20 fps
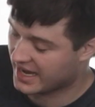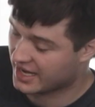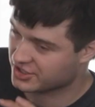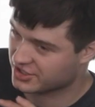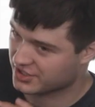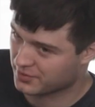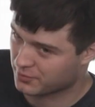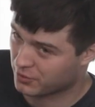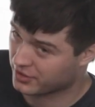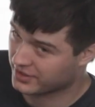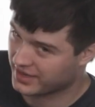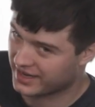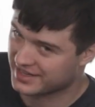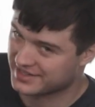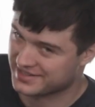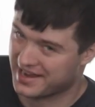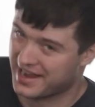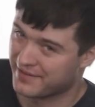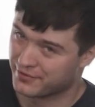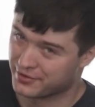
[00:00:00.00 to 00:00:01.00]
actually work at
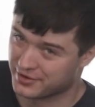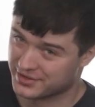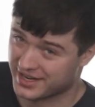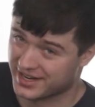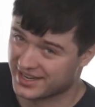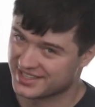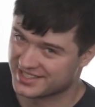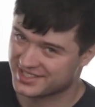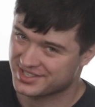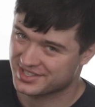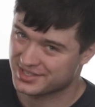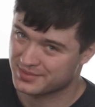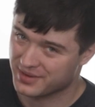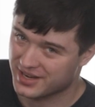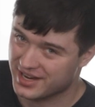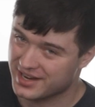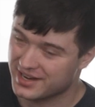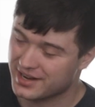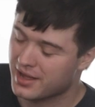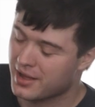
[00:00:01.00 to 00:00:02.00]
its advertised
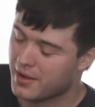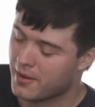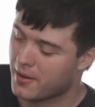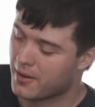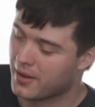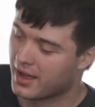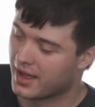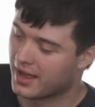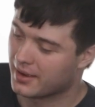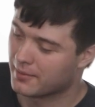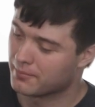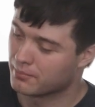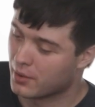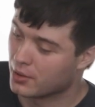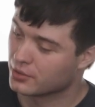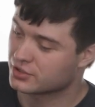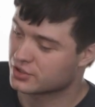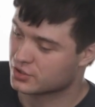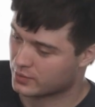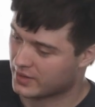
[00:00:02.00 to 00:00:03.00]
speed.
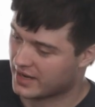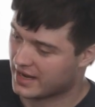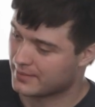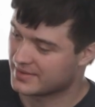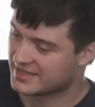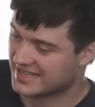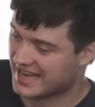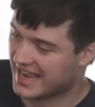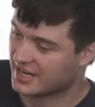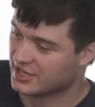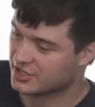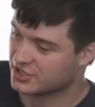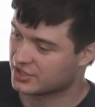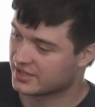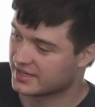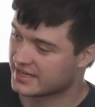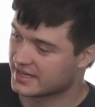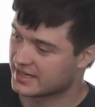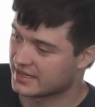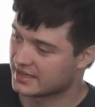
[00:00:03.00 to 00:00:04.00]
Most RAM
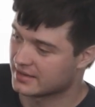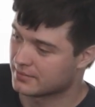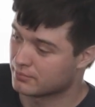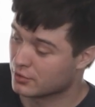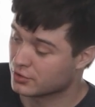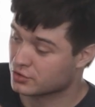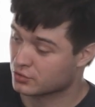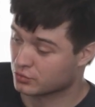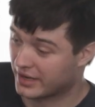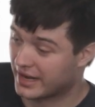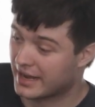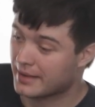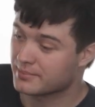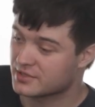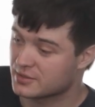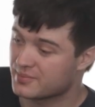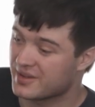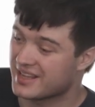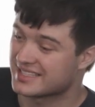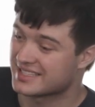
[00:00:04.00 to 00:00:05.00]

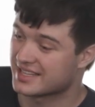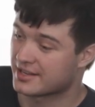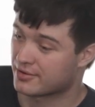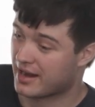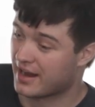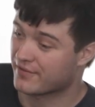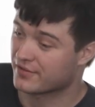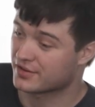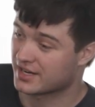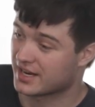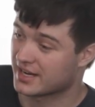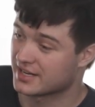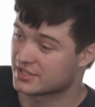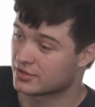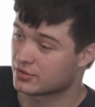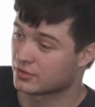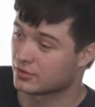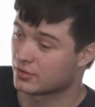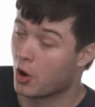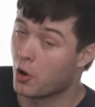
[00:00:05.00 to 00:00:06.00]
speeds that are advertised
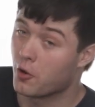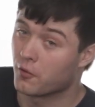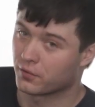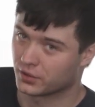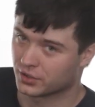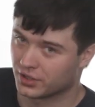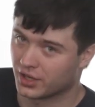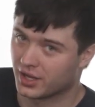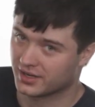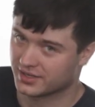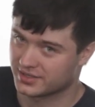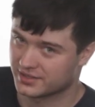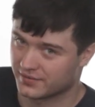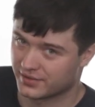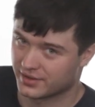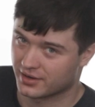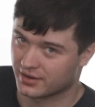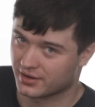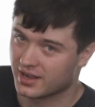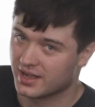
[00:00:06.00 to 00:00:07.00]
are overclocks
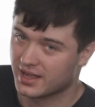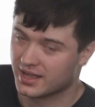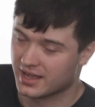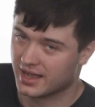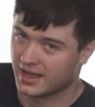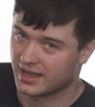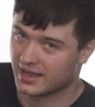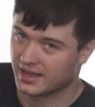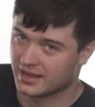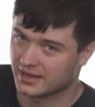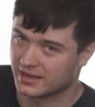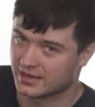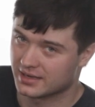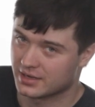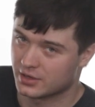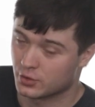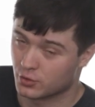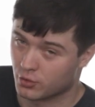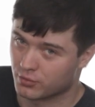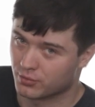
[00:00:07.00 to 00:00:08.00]
of their
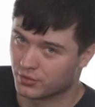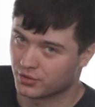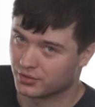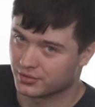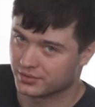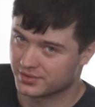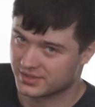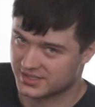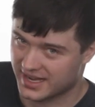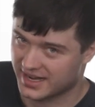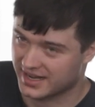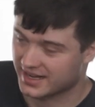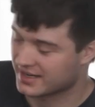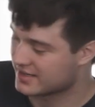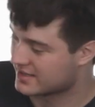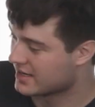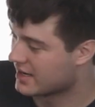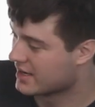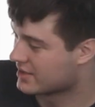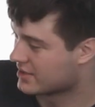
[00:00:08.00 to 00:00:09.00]
normal
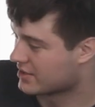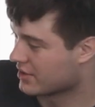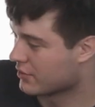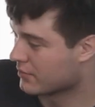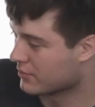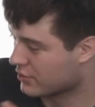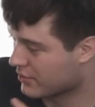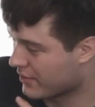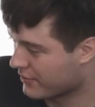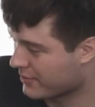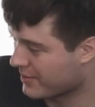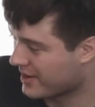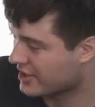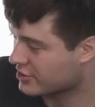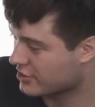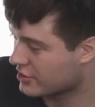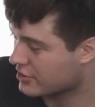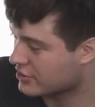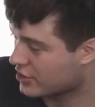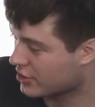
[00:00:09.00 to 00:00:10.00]
settings. So you have to make
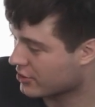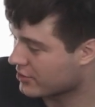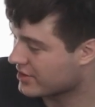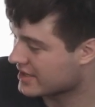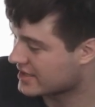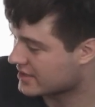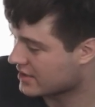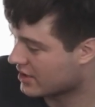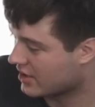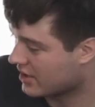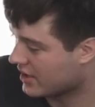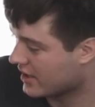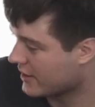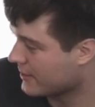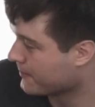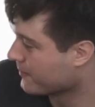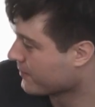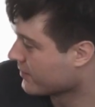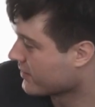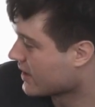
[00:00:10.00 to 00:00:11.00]
sure you turn this
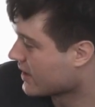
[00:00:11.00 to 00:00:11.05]
on,